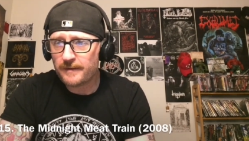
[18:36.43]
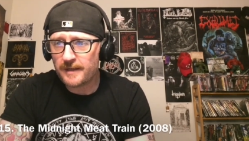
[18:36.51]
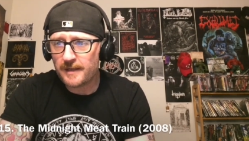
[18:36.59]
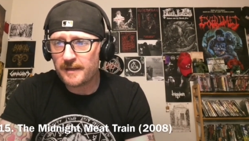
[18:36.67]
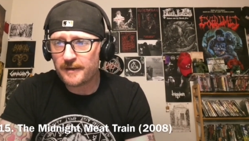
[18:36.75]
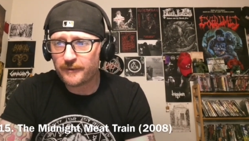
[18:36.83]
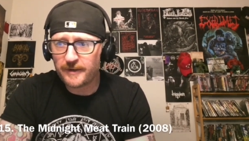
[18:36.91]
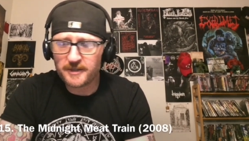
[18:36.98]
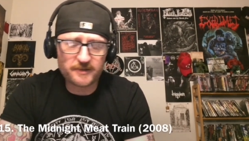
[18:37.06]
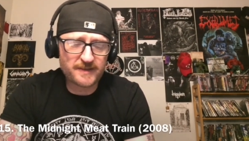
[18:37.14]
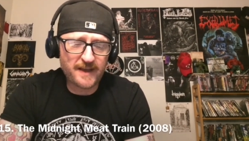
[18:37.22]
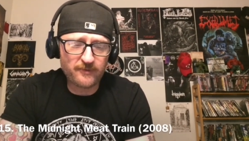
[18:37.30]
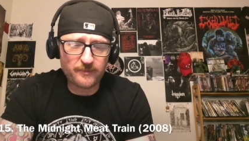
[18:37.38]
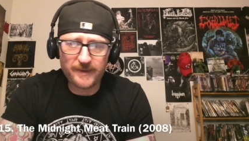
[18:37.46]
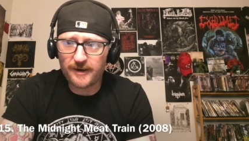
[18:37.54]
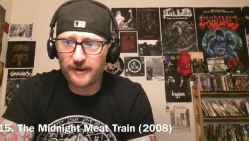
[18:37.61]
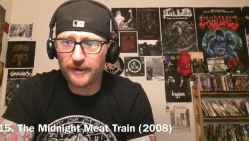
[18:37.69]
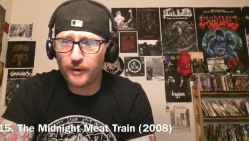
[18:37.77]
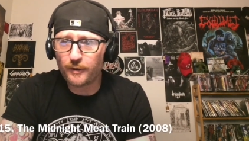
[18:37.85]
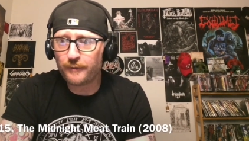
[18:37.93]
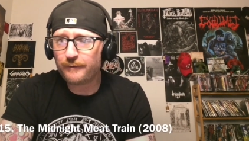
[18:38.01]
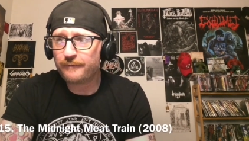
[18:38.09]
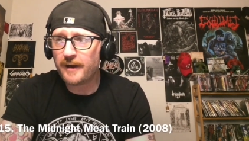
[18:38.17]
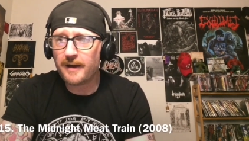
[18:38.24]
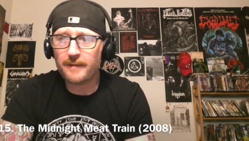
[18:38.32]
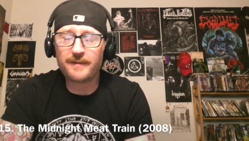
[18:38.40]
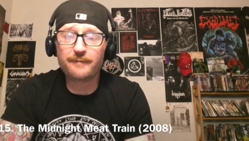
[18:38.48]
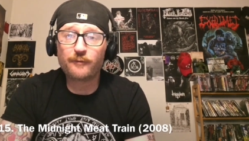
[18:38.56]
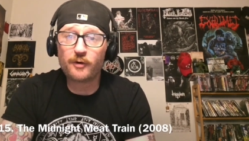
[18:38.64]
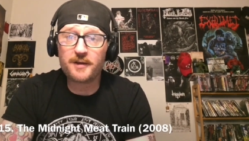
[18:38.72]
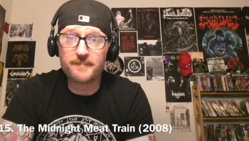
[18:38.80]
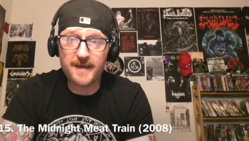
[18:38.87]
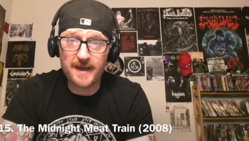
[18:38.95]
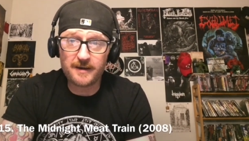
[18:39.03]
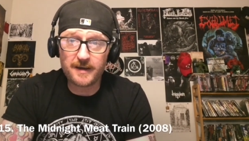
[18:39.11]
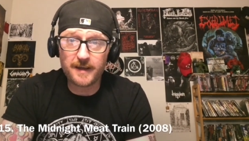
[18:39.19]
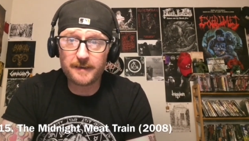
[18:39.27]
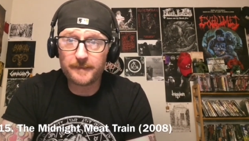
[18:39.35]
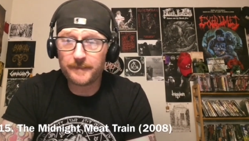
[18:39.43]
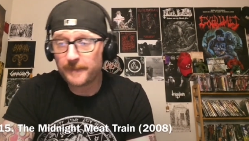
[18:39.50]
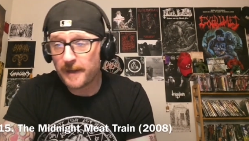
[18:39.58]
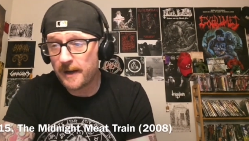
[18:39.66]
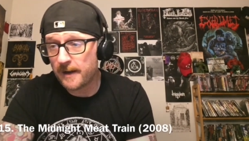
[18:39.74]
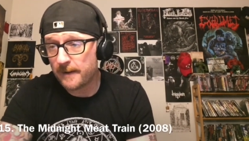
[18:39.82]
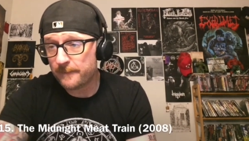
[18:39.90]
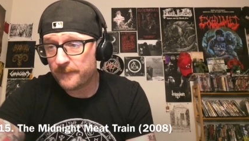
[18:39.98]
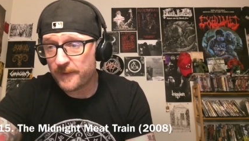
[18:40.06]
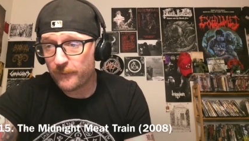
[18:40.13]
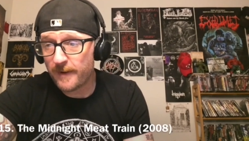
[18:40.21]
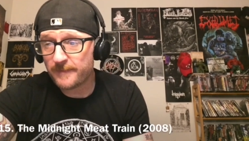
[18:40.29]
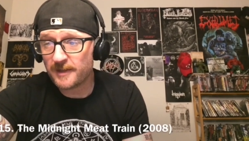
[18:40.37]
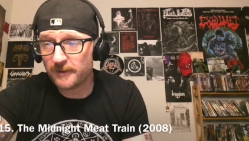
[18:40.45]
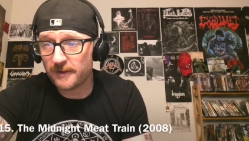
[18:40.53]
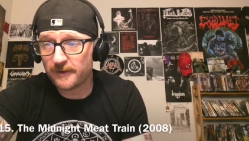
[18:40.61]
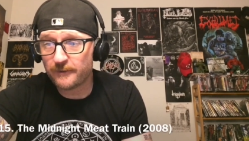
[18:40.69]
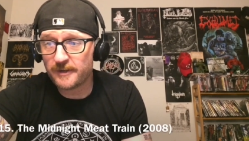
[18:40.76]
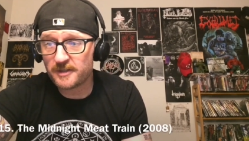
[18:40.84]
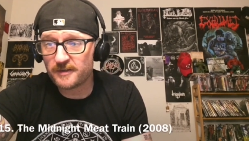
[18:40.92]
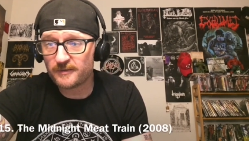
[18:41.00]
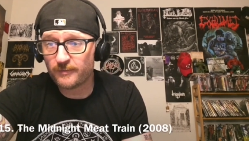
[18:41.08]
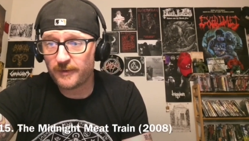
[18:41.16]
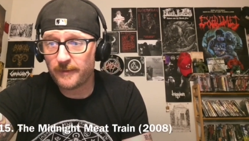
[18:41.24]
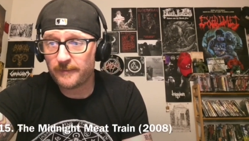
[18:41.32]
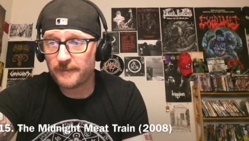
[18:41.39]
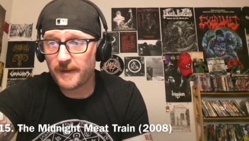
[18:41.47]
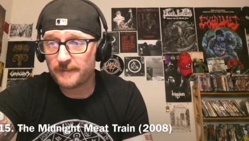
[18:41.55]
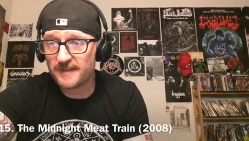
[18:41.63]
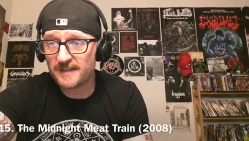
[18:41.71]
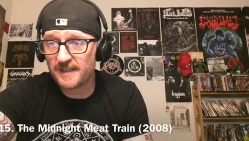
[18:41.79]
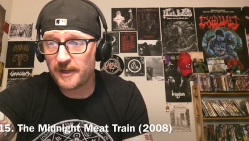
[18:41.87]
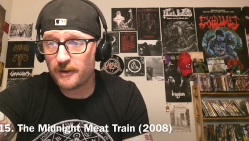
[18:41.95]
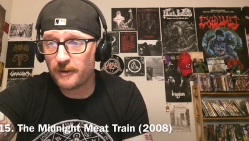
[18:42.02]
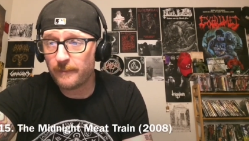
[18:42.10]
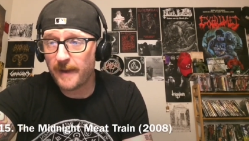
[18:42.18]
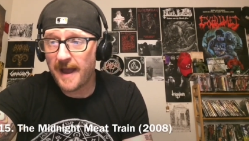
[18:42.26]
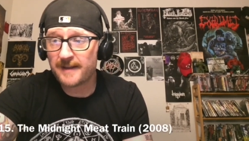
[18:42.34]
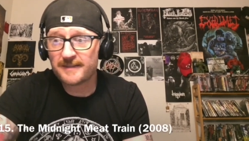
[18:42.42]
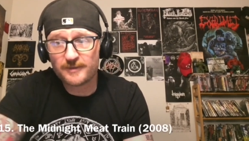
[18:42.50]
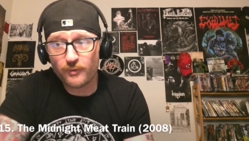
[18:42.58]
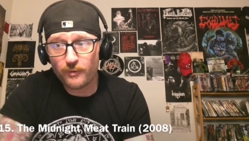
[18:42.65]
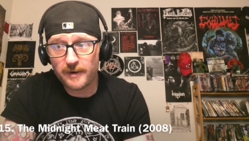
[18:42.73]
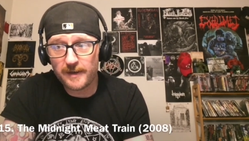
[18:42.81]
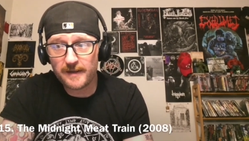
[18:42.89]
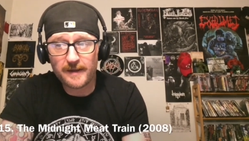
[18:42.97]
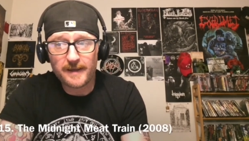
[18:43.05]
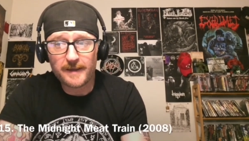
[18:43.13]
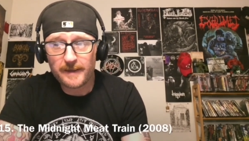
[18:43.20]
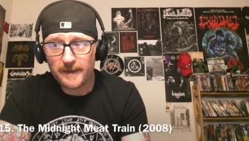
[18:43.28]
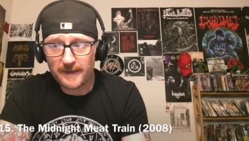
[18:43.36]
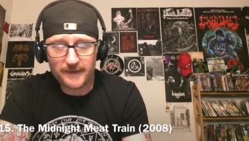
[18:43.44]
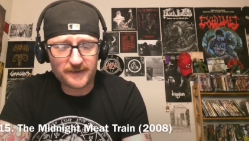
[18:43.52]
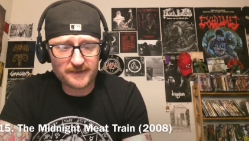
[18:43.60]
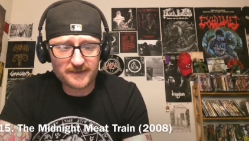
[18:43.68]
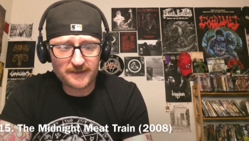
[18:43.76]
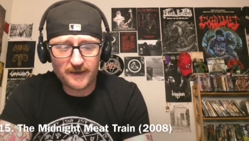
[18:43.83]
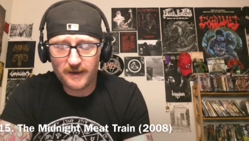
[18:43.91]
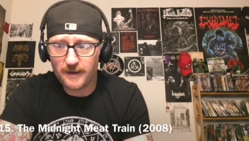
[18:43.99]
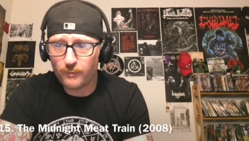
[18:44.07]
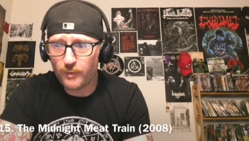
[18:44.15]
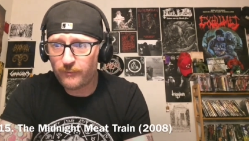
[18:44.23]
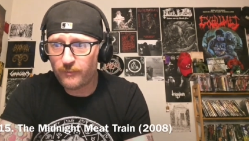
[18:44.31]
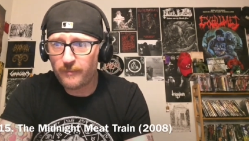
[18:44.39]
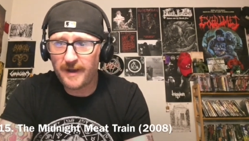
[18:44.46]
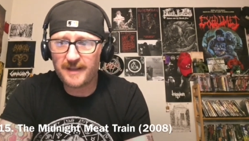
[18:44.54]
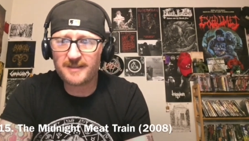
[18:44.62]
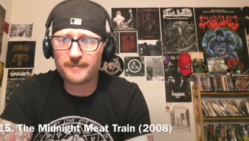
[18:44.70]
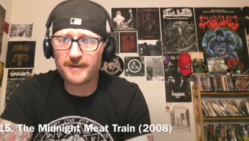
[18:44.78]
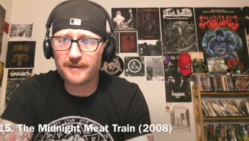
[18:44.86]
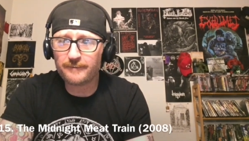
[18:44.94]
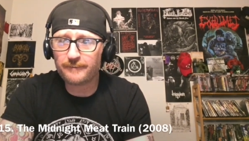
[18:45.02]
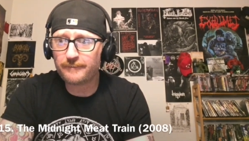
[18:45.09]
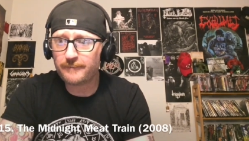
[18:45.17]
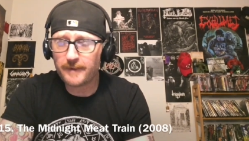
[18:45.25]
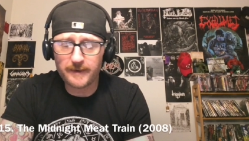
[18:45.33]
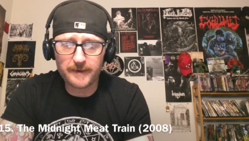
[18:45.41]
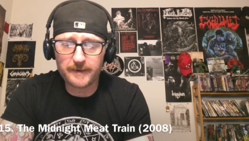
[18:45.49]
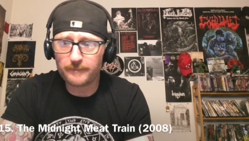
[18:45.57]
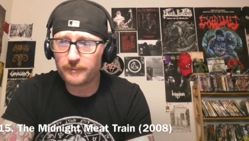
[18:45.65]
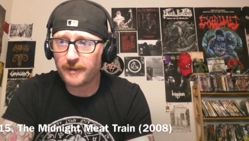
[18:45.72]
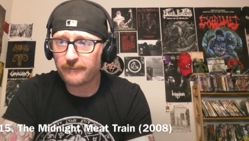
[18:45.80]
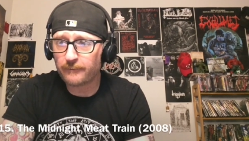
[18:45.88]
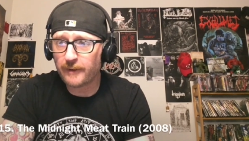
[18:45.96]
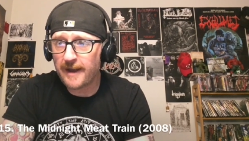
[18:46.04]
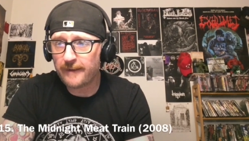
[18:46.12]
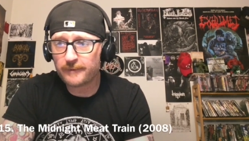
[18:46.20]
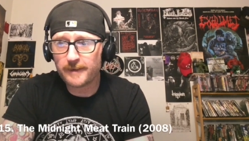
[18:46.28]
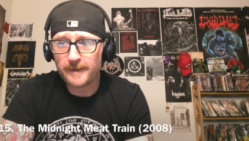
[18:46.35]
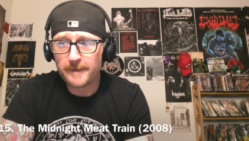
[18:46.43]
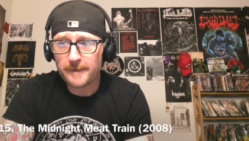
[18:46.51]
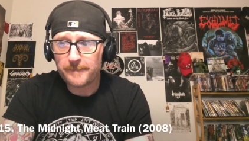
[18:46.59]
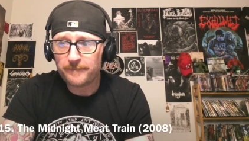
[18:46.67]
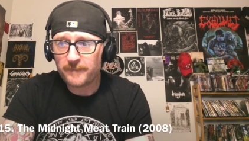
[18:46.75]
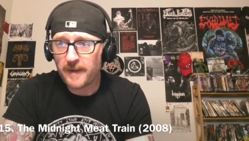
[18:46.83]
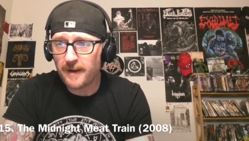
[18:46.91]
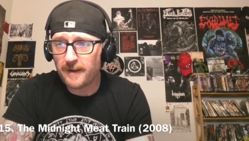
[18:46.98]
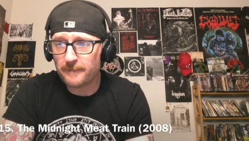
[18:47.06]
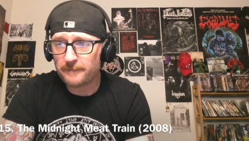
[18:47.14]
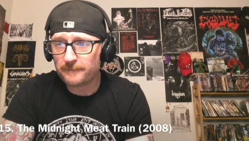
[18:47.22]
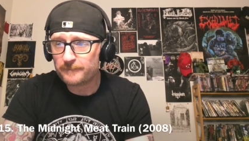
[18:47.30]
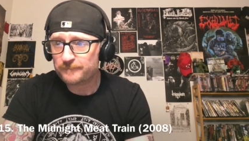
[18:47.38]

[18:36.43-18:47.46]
the creatures having been on Earth uh, before humanity. Um, the reptilian creatures with their obscure backstory is uh, what reminds me of uh, Lovecraft. Um,